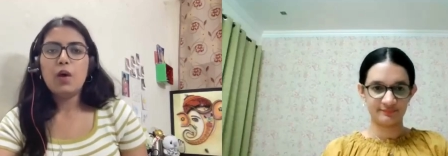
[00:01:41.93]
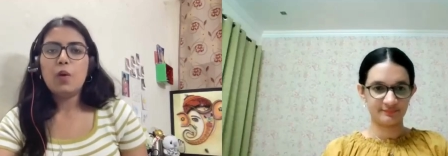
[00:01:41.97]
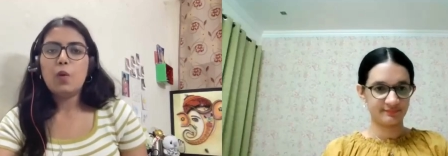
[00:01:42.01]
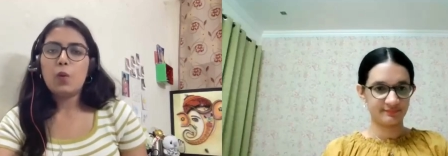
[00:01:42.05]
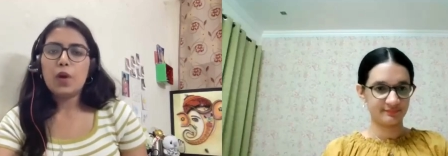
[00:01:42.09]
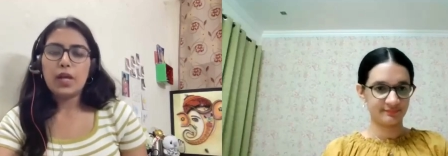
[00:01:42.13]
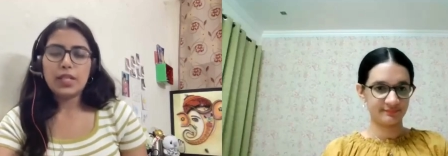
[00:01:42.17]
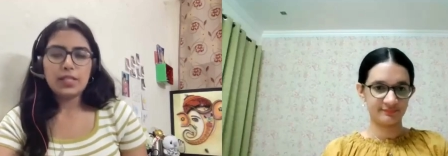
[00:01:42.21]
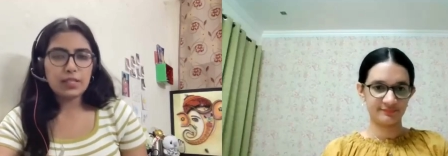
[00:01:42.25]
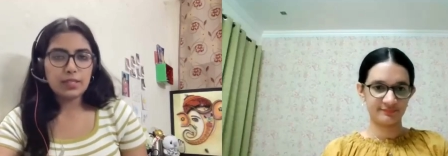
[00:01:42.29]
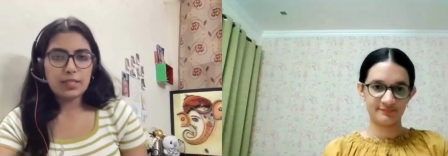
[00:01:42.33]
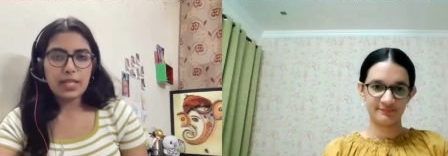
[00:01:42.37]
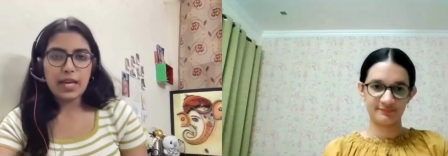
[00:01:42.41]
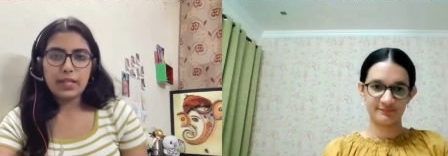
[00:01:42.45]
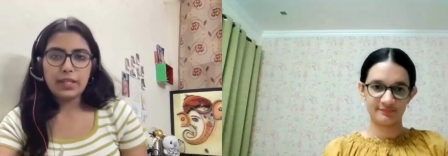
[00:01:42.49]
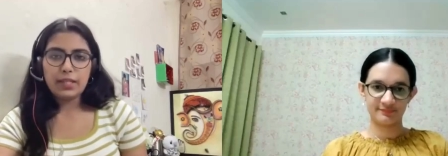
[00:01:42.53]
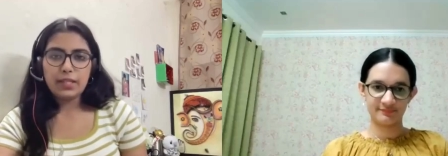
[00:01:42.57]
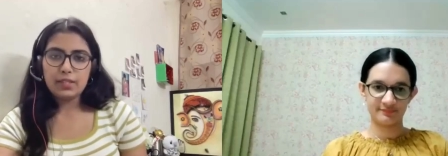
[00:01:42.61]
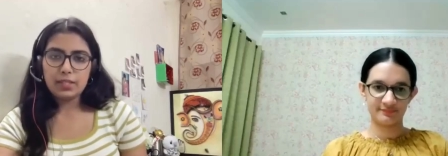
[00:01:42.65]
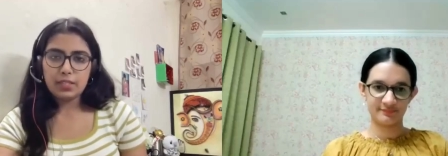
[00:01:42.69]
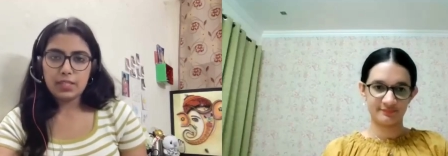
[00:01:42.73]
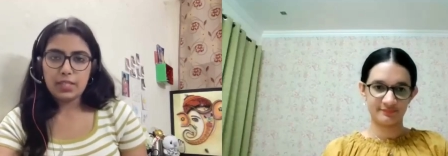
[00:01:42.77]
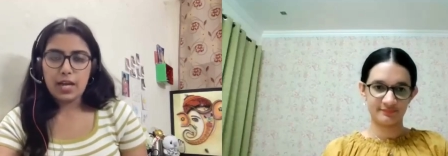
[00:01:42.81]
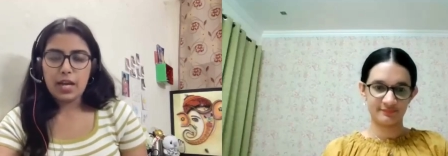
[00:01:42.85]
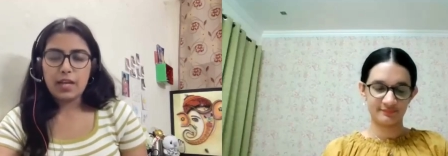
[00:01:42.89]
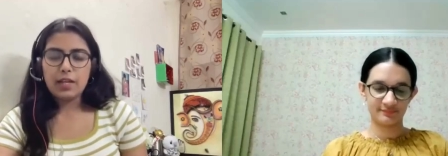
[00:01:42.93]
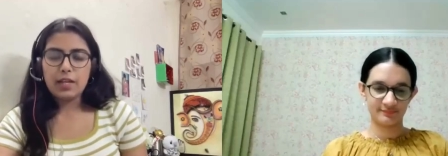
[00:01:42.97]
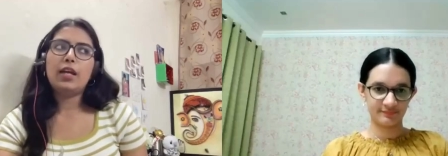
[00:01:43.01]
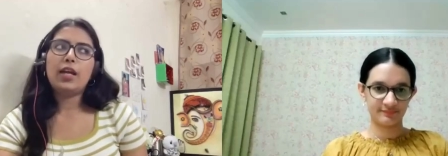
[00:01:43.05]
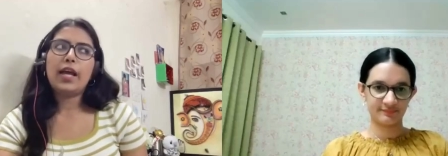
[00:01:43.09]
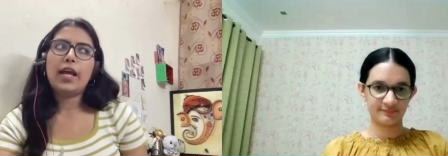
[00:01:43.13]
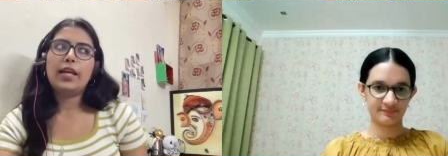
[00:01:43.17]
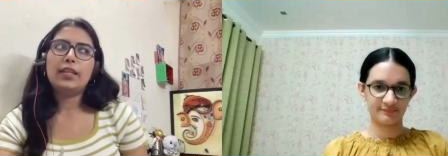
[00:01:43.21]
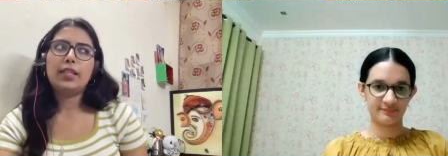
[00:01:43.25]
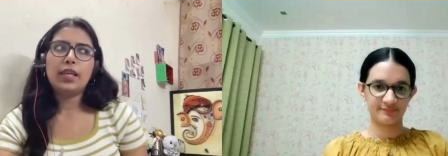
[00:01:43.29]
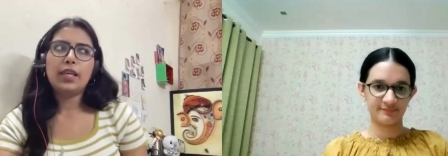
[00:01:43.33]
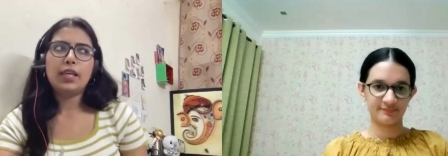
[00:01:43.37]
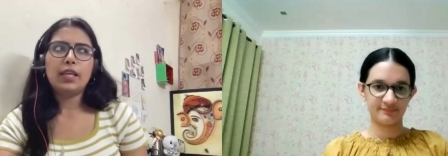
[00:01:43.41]
Speaker 1: once that is done
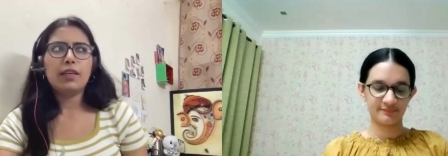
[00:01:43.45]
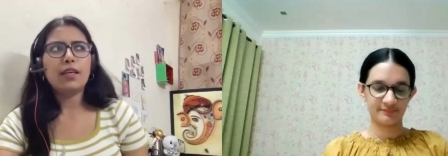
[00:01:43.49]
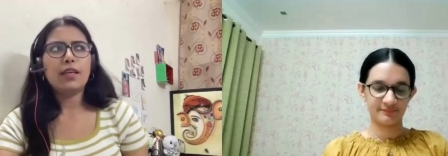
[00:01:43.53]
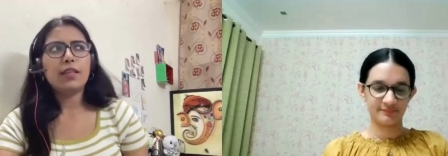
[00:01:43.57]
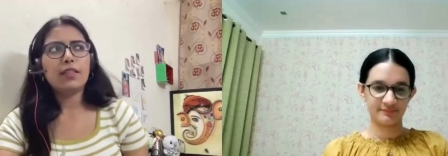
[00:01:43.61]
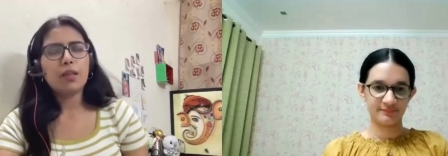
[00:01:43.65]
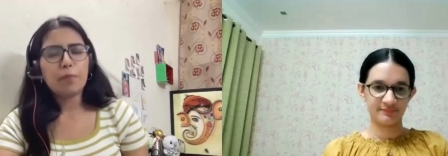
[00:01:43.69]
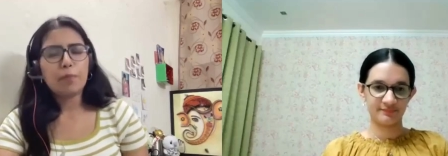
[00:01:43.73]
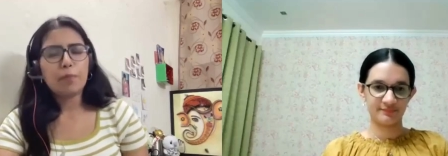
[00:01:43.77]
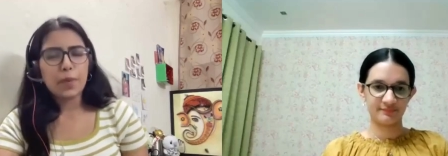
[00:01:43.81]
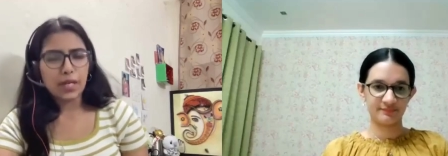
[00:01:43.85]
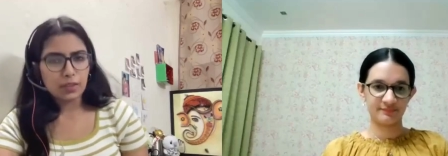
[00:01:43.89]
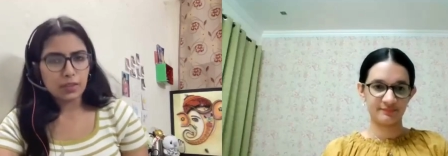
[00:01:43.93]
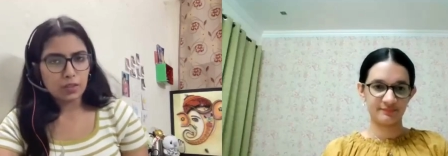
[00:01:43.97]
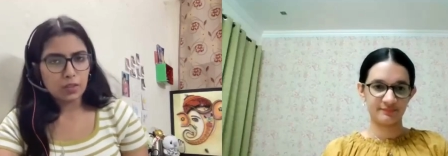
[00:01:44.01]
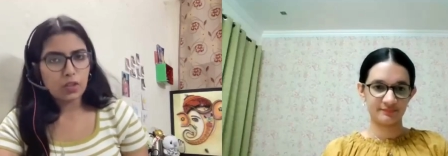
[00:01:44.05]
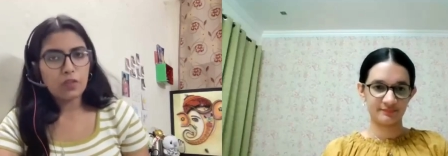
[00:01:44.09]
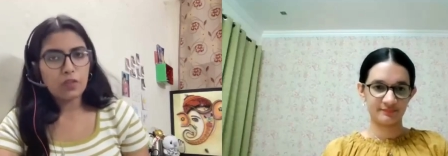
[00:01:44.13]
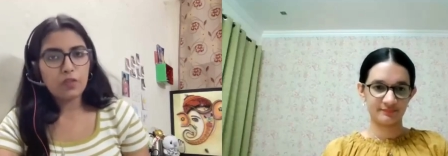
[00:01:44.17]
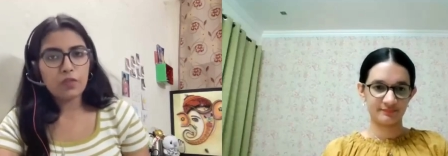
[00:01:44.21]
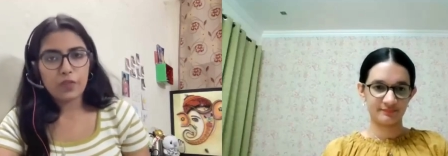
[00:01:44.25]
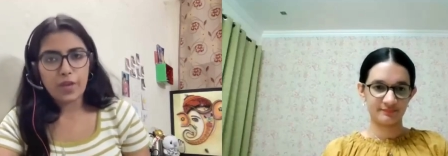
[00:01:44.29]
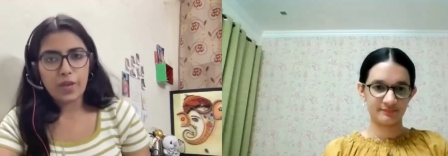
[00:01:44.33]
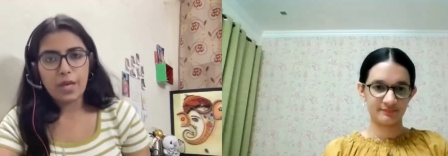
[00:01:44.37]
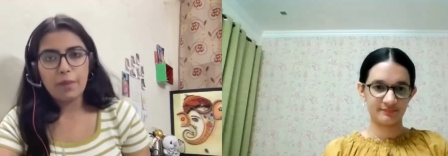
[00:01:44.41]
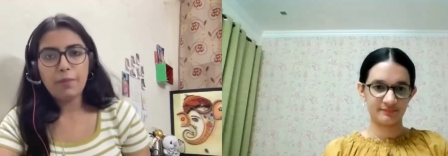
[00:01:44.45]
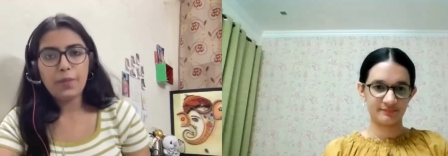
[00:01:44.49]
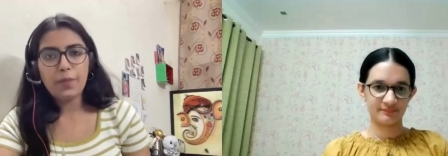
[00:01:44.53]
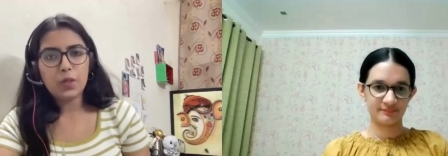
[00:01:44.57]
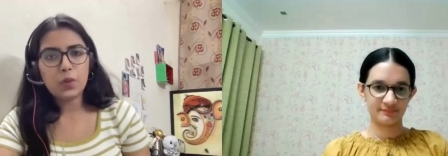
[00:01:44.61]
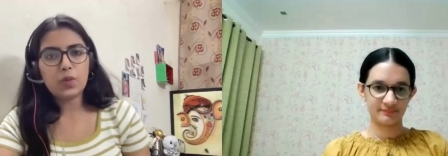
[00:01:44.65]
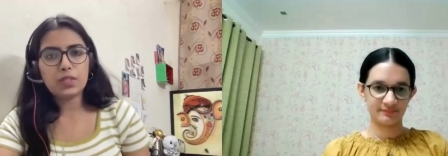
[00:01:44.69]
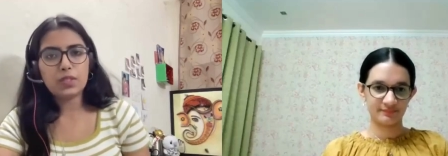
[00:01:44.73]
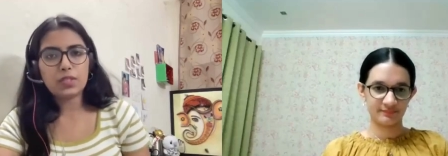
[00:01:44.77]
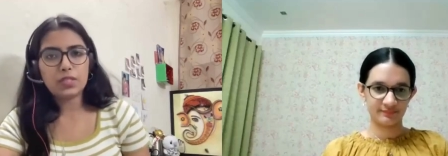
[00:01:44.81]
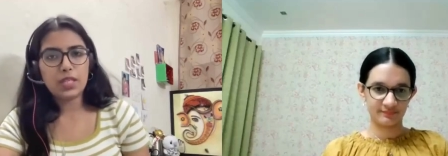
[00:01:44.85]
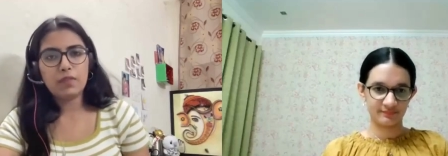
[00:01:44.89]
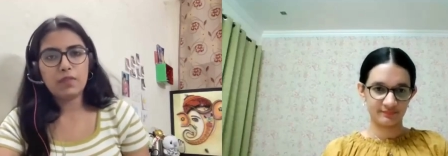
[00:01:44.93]
i think in the month of feb
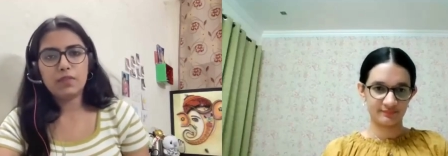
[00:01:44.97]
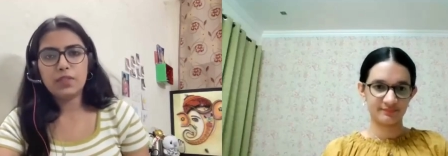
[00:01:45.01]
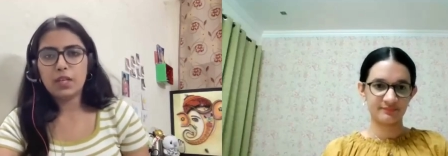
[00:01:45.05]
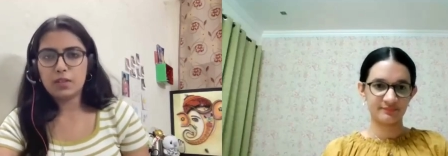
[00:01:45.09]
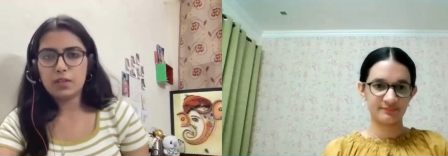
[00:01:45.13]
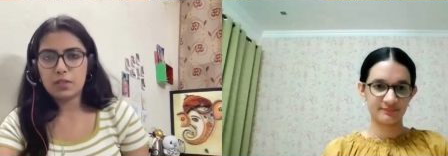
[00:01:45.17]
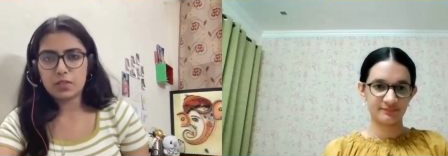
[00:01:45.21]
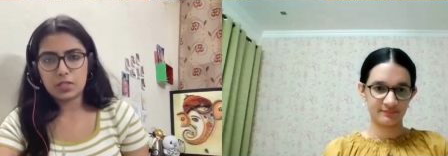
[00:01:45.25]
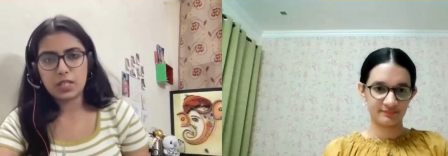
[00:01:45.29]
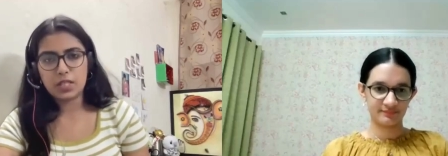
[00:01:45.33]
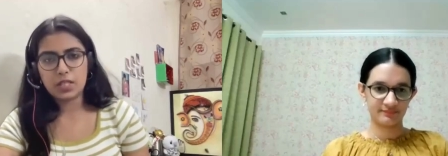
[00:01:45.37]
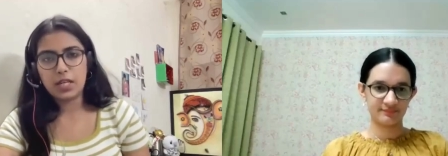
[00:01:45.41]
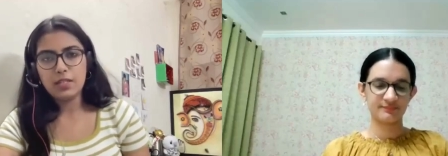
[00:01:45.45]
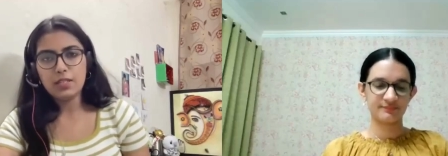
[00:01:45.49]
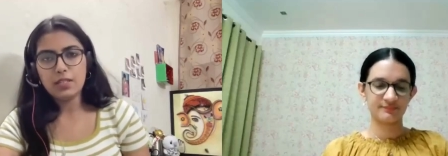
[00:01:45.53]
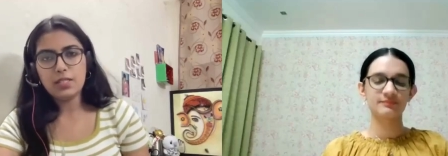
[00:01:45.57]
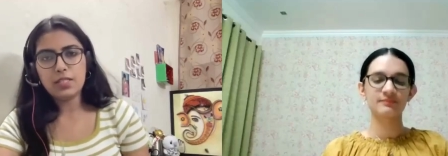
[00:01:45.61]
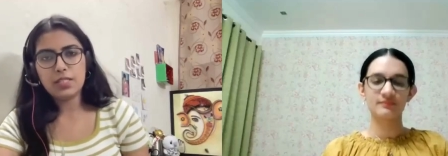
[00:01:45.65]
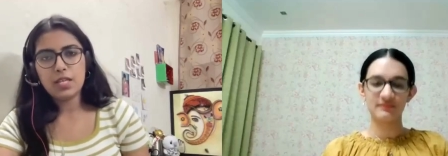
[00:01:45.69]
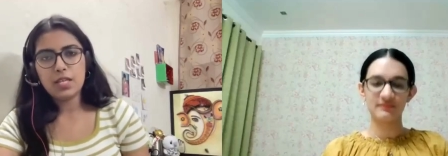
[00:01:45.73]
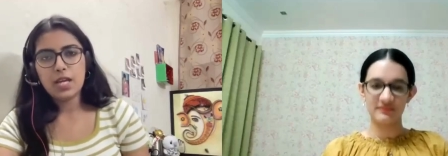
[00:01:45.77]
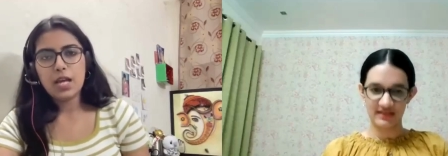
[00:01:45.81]
you receive the results